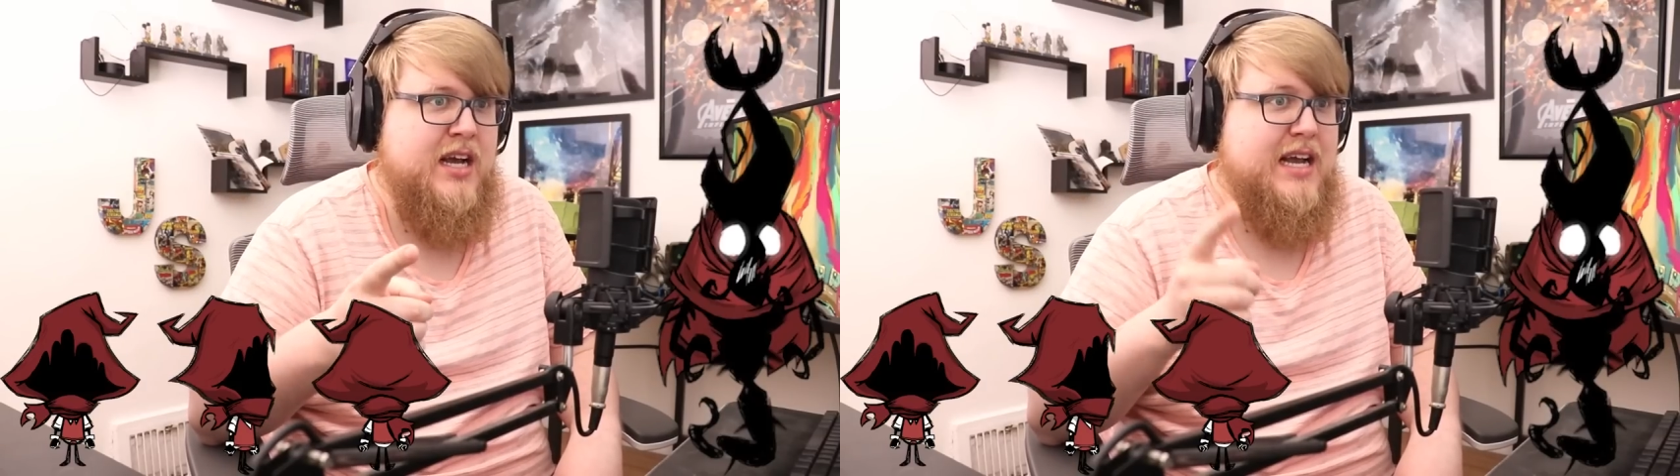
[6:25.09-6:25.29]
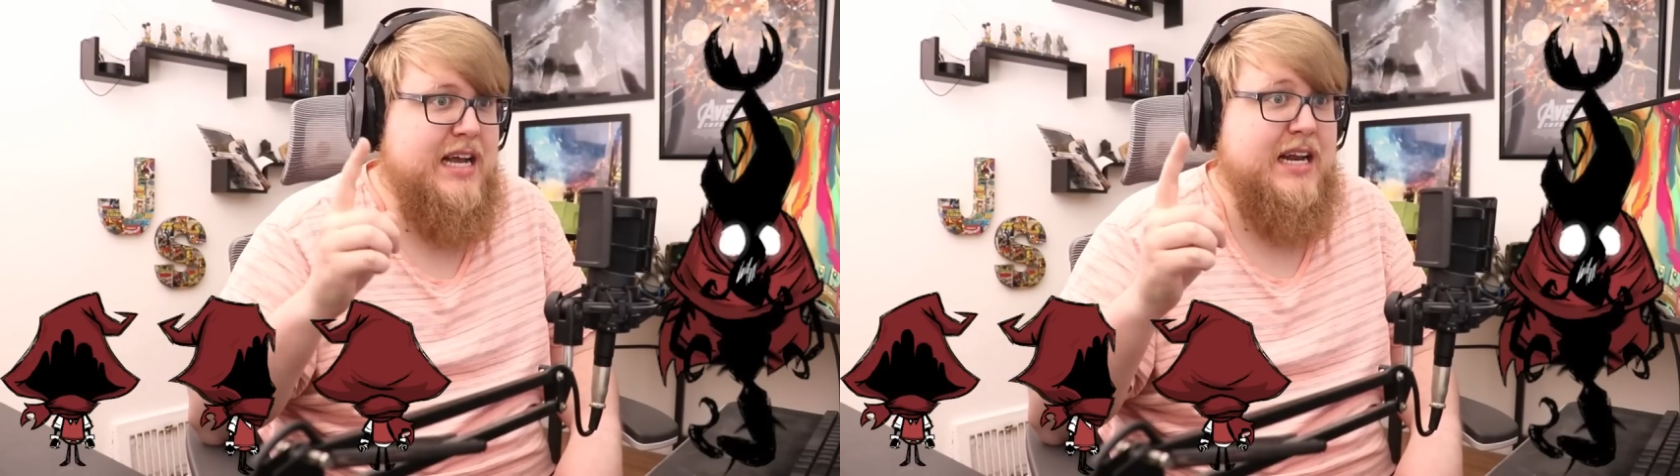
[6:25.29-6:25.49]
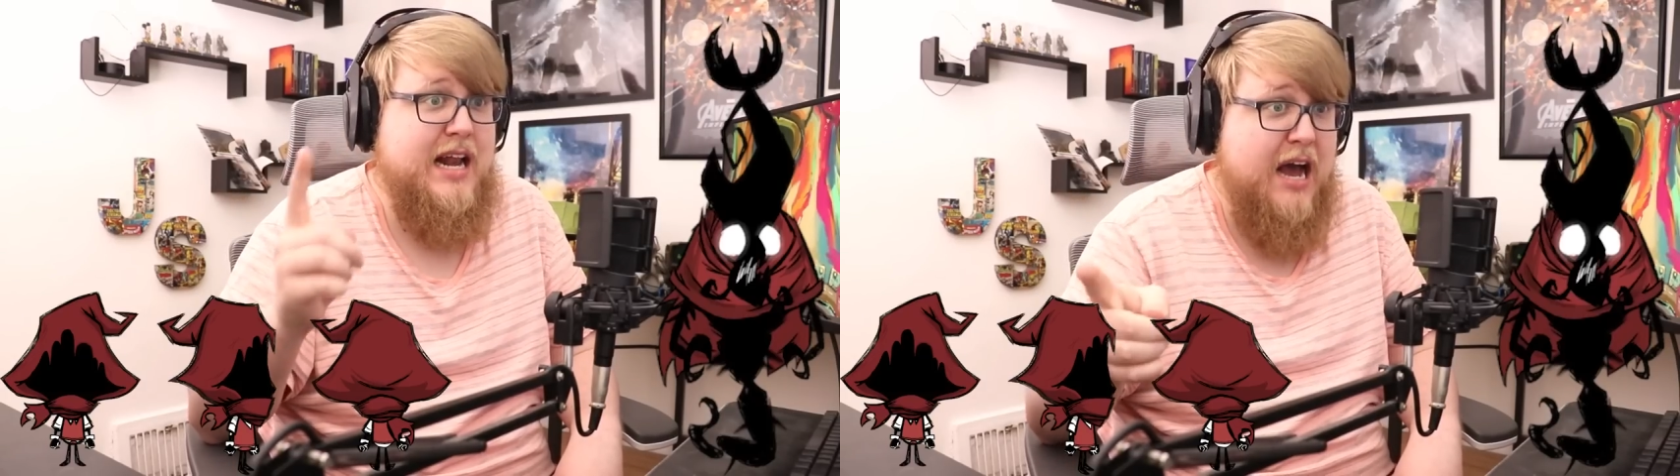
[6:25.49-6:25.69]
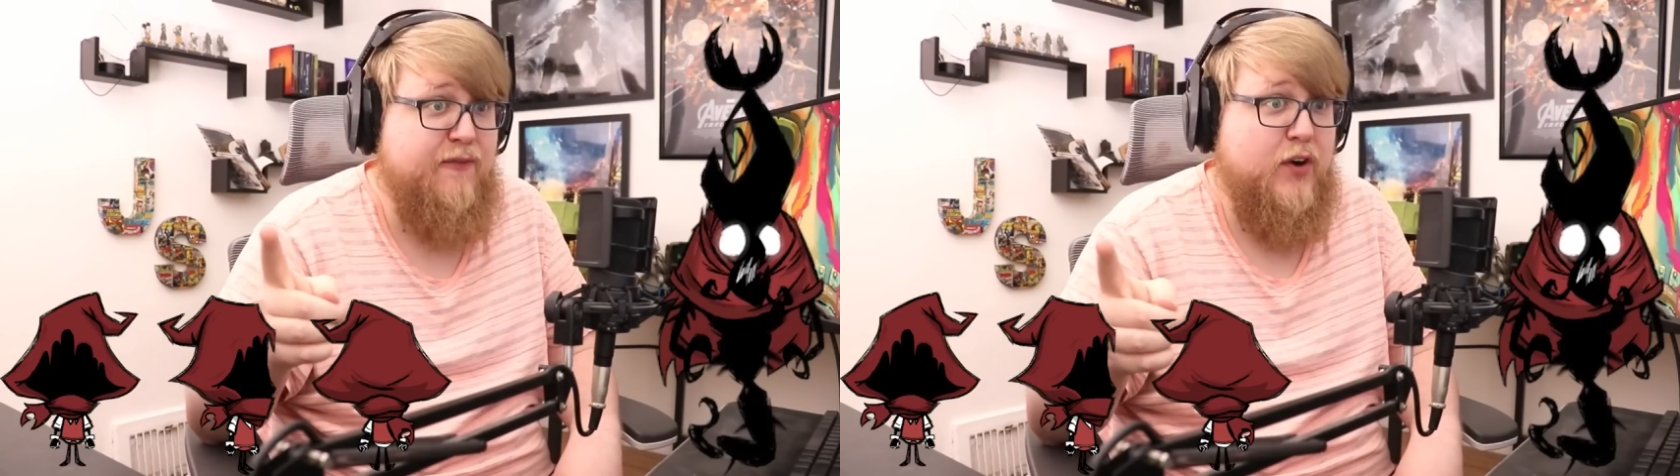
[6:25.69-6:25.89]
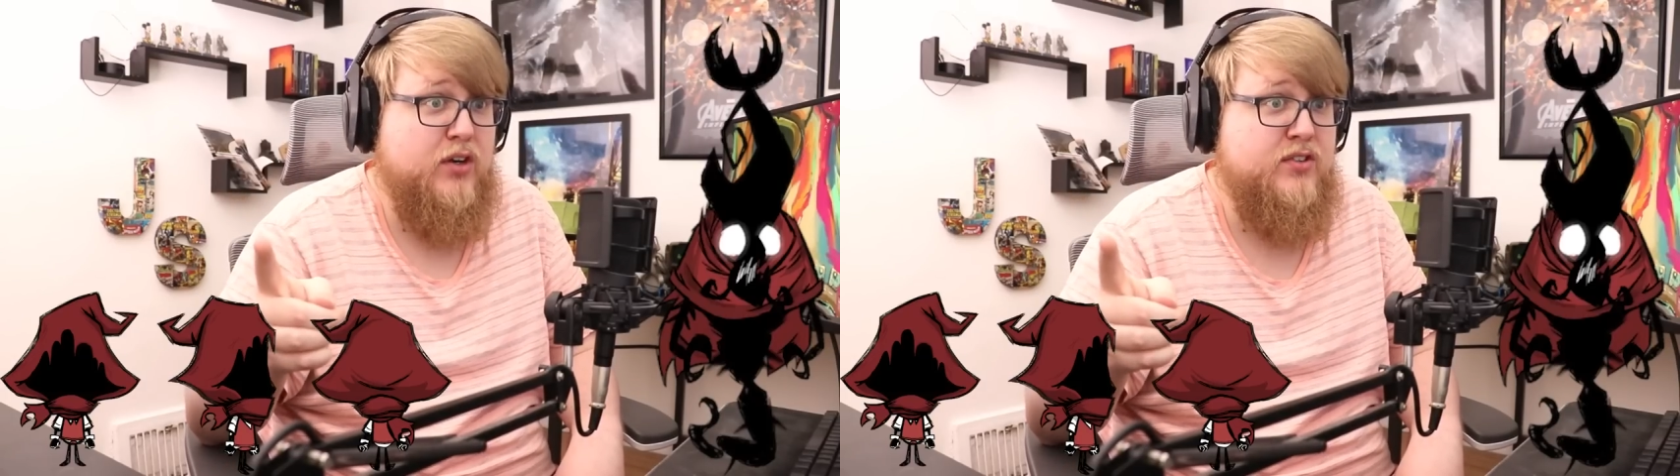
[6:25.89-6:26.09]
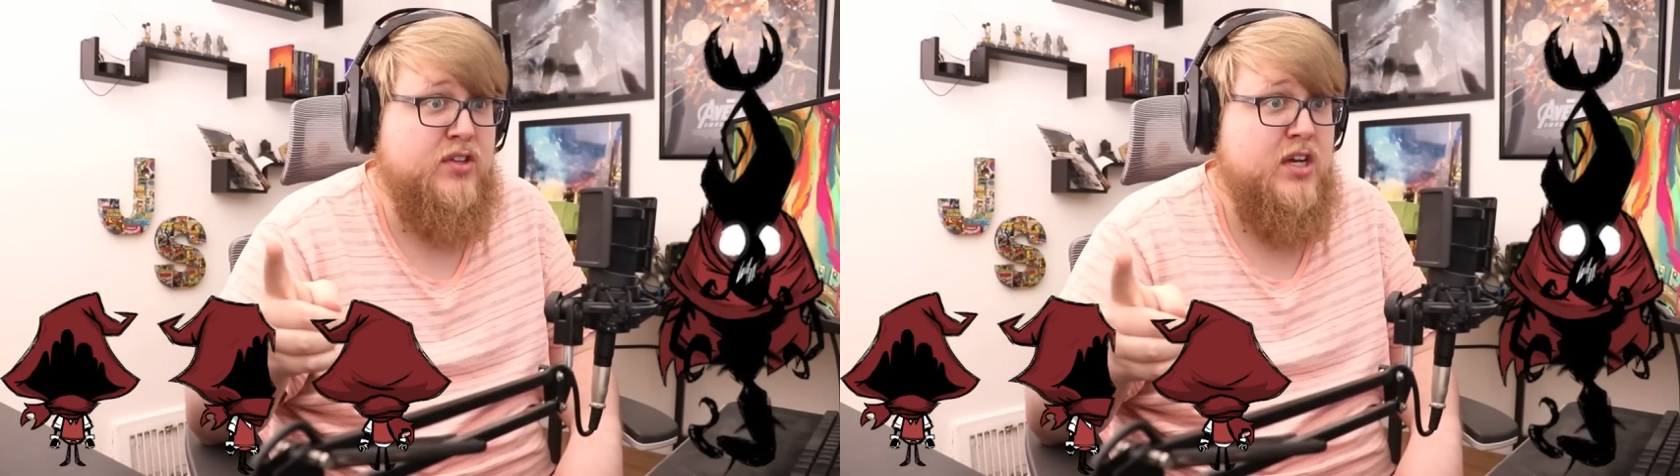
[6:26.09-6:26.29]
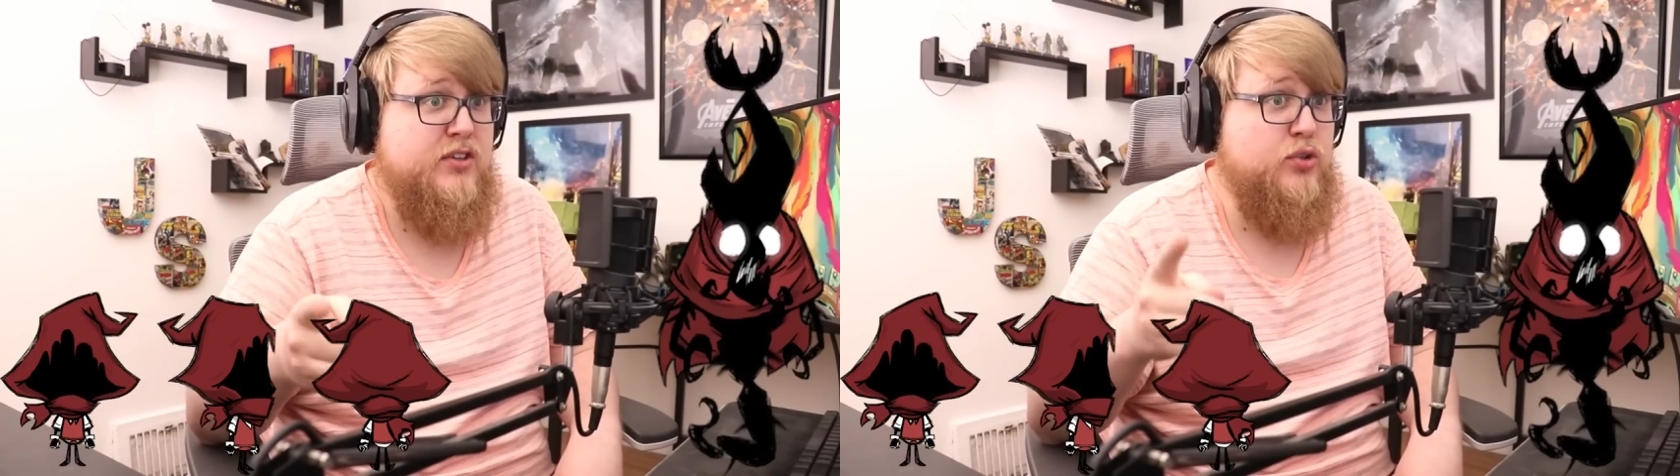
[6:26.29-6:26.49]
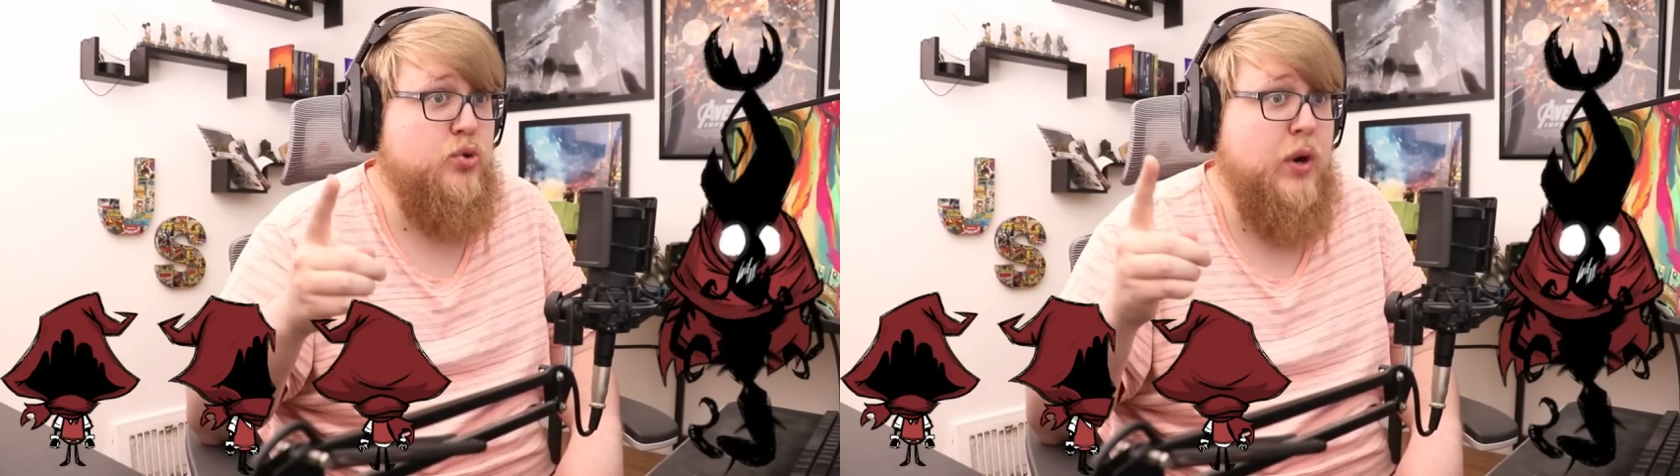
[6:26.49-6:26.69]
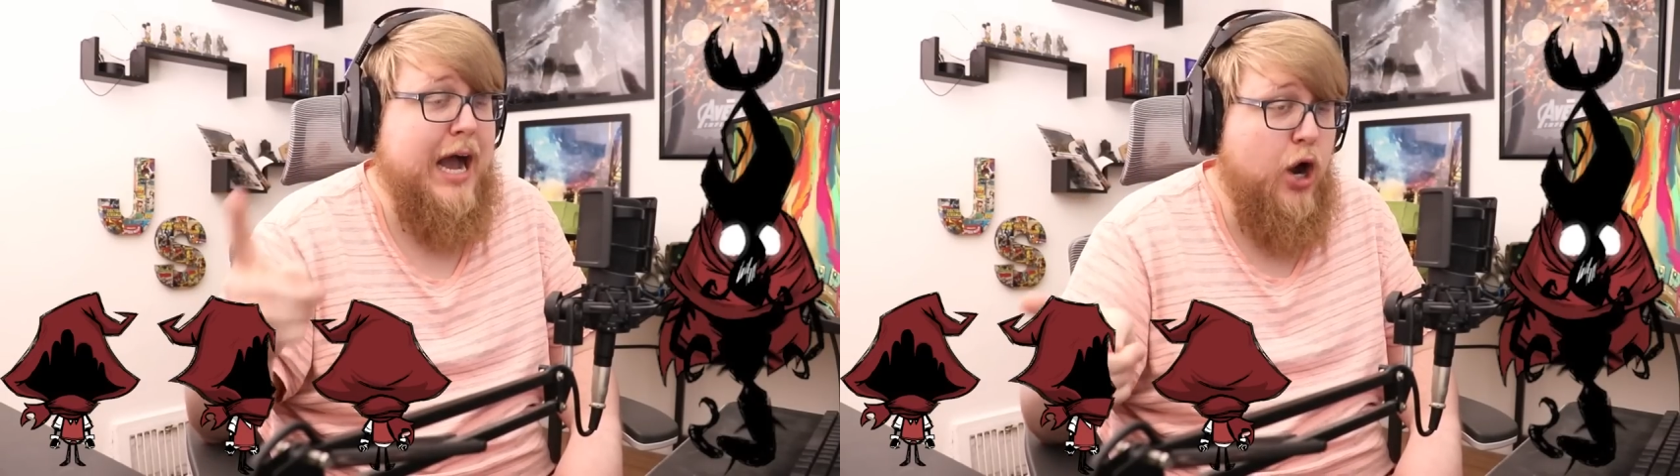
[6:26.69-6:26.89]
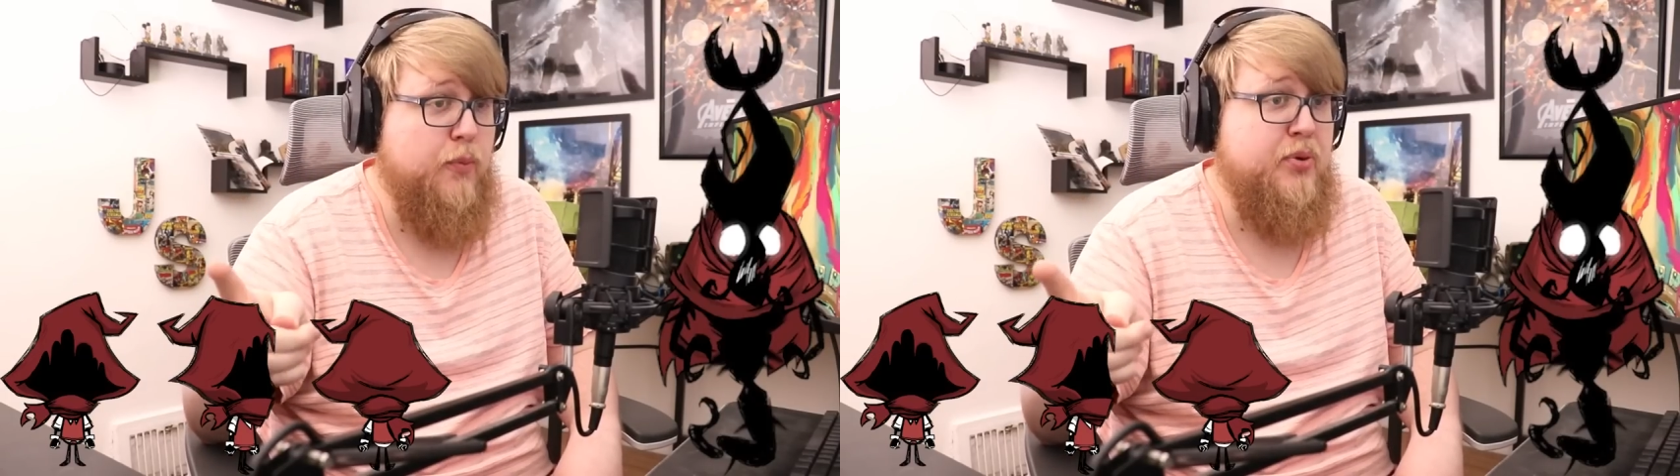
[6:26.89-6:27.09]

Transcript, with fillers: in an effort to help